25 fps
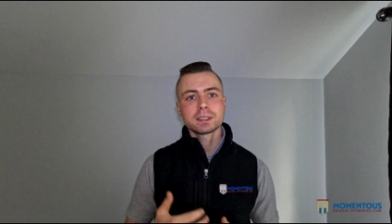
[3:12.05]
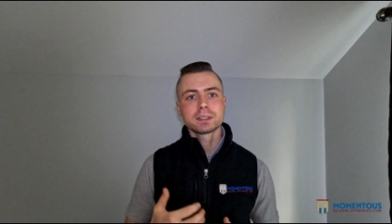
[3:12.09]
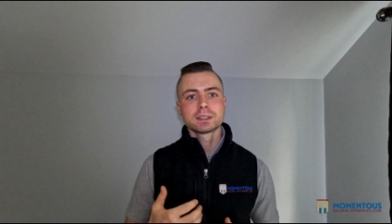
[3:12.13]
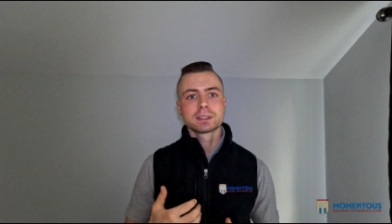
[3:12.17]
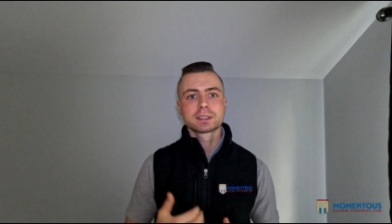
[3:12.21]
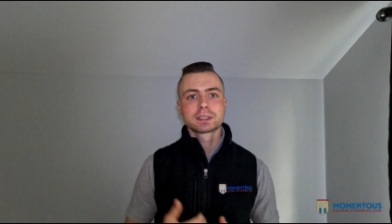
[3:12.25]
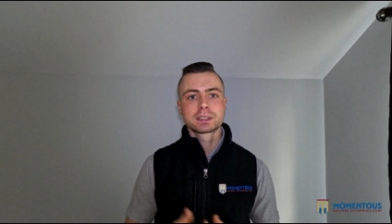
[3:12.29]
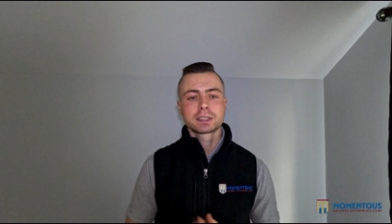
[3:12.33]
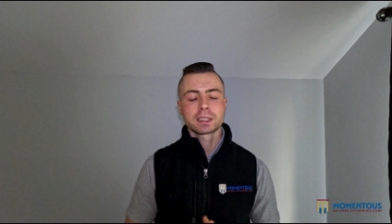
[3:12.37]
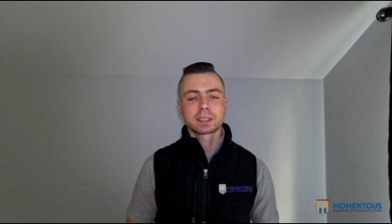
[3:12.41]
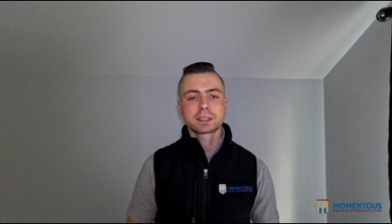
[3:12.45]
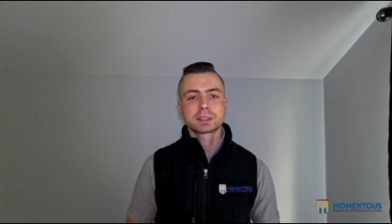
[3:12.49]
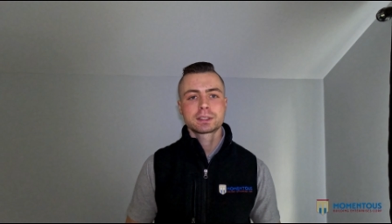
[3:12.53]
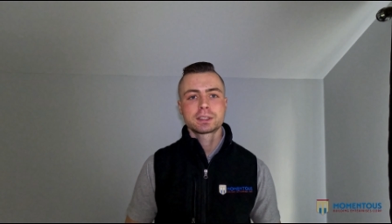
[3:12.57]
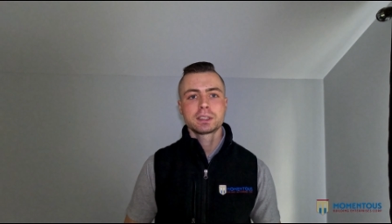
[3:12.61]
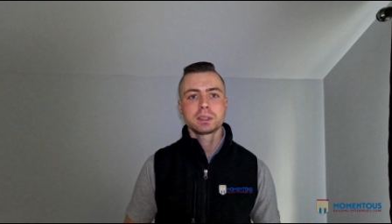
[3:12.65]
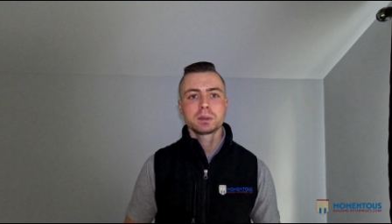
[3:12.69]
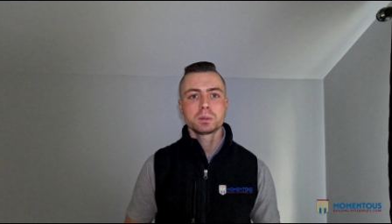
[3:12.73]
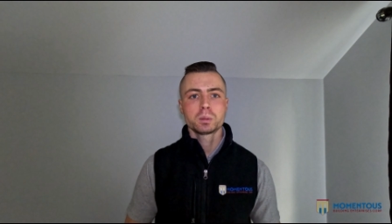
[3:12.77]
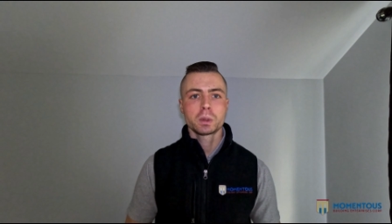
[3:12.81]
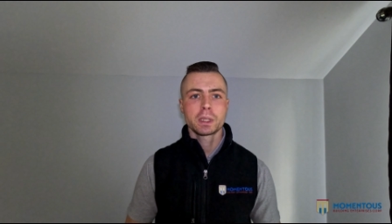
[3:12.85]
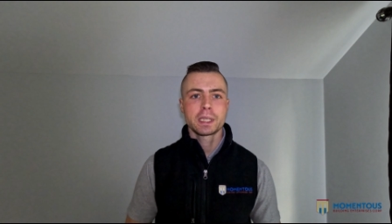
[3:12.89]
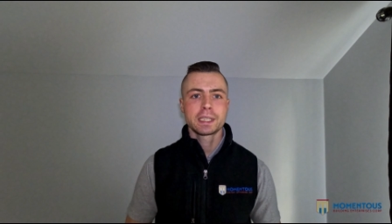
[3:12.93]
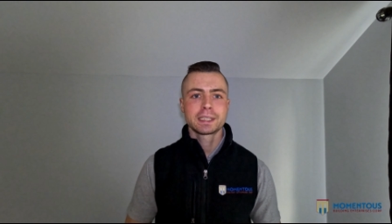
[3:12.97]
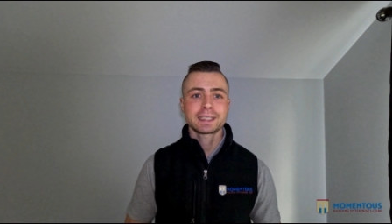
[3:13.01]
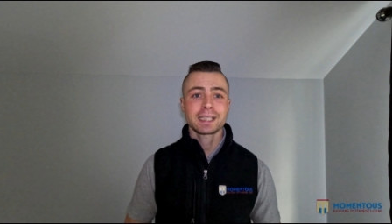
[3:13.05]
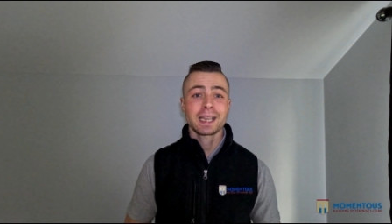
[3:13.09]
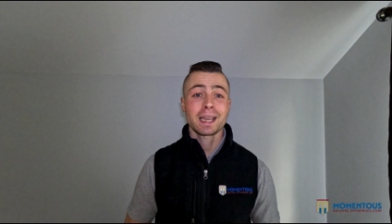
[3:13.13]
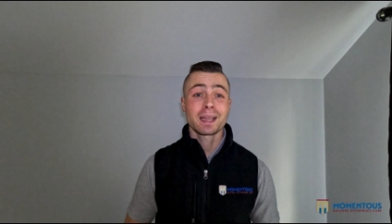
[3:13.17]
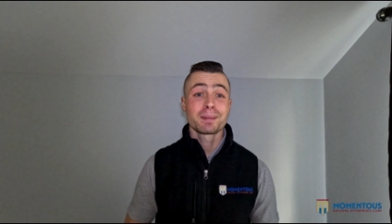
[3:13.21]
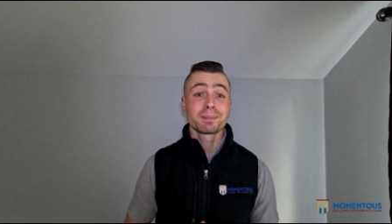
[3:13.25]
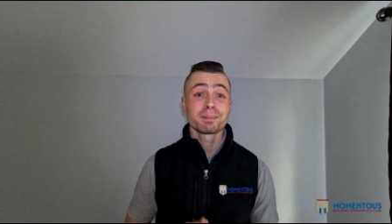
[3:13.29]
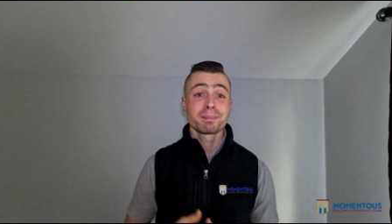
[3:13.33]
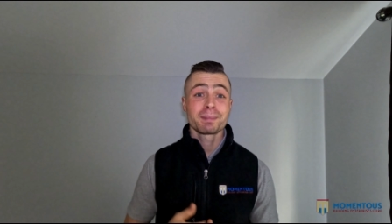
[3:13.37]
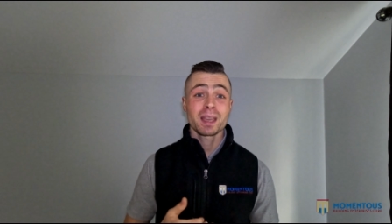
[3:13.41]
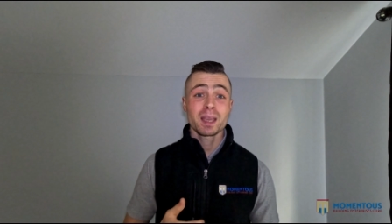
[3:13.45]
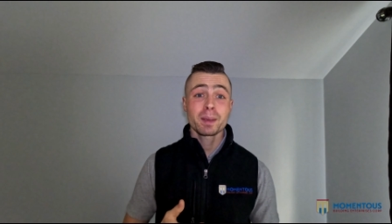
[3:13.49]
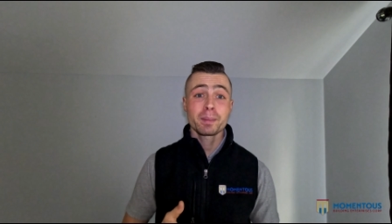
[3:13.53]
and 16 weeks
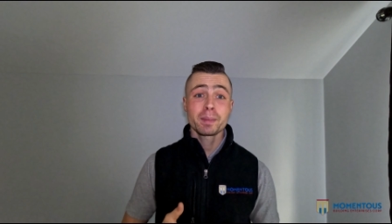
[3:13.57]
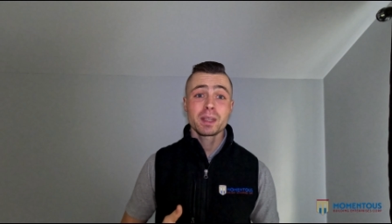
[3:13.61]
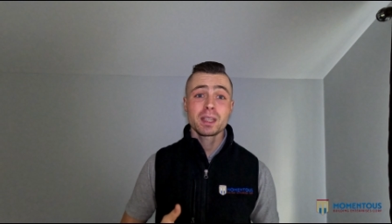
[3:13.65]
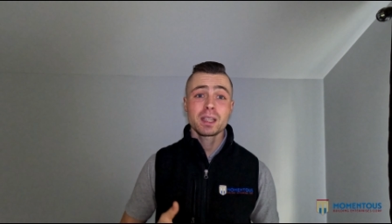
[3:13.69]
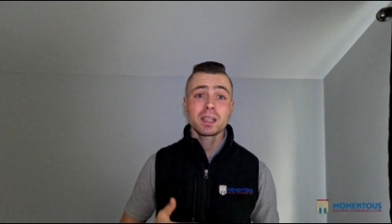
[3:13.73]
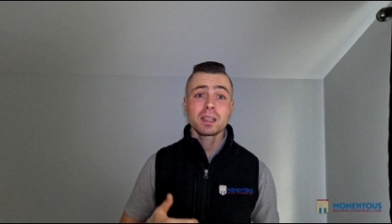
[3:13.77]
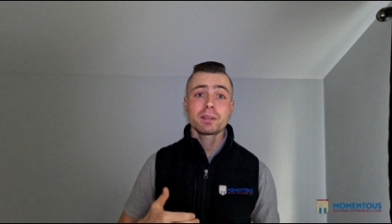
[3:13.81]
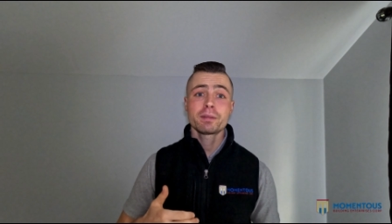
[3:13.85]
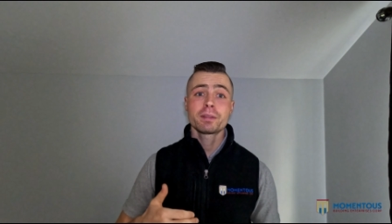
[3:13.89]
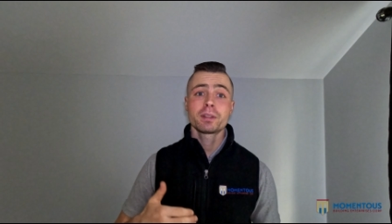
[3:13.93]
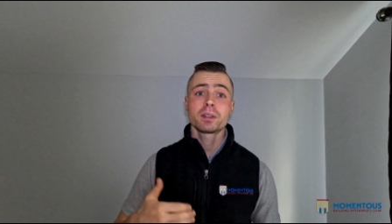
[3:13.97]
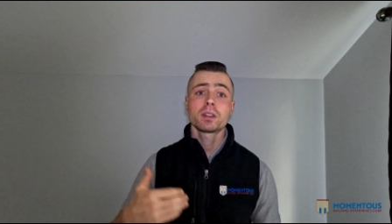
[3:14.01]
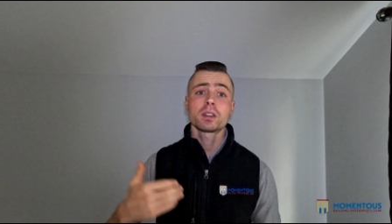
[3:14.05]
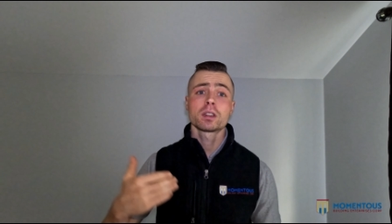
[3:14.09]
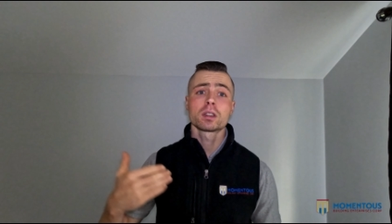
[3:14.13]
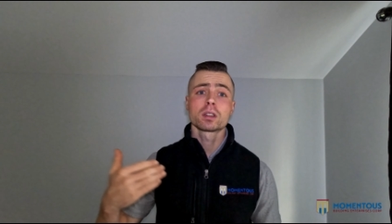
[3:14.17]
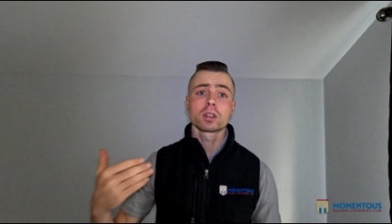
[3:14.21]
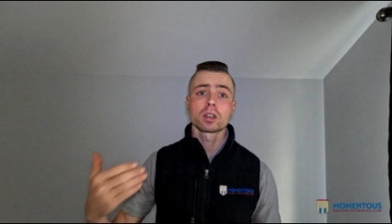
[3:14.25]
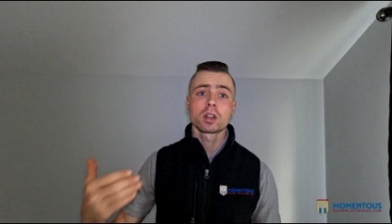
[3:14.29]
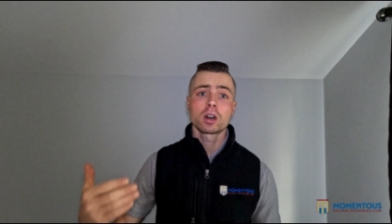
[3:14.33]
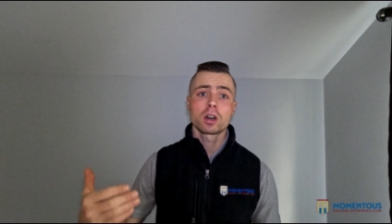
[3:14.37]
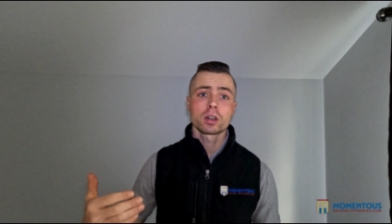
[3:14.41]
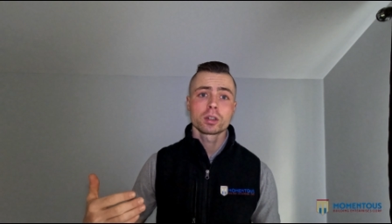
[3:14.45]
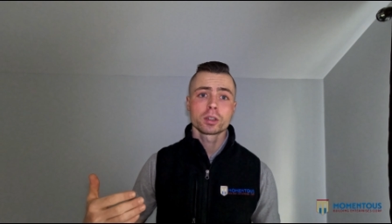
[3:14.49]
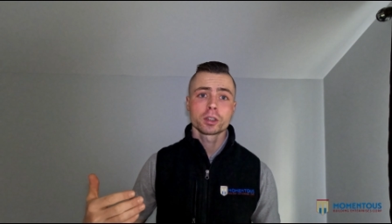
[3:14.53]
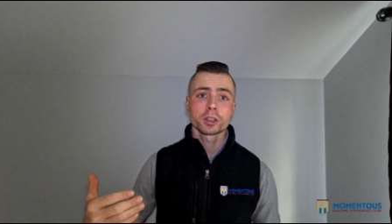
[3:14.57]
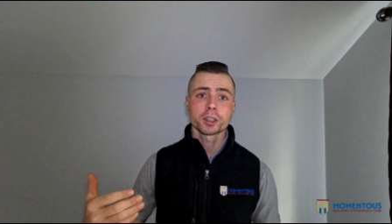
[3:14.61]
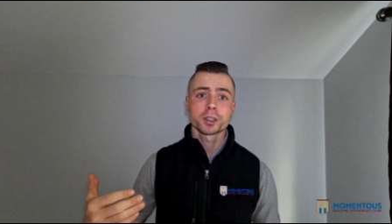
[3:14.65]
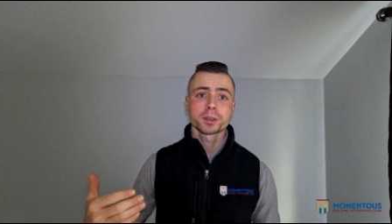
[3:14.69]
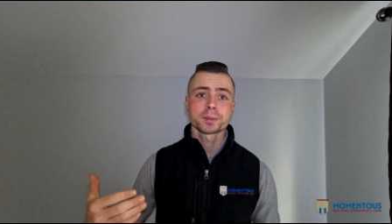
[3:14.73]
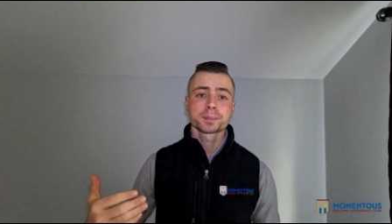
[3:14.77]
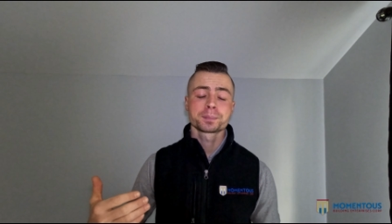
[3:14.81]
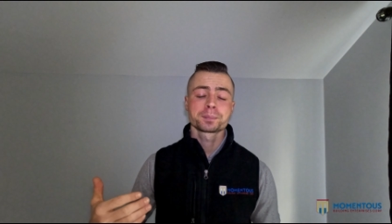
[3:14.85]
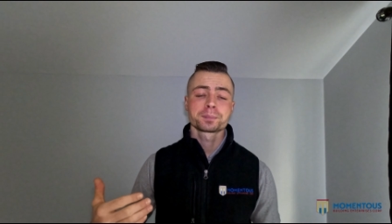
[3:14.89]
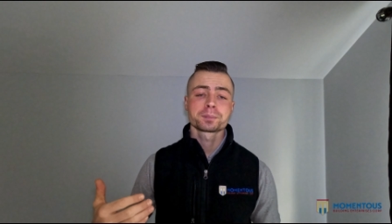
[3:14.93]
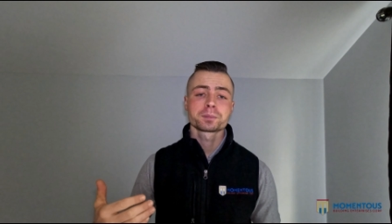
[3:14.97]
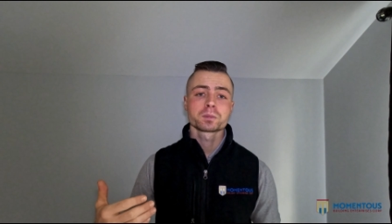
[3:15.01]
and maybe even longer.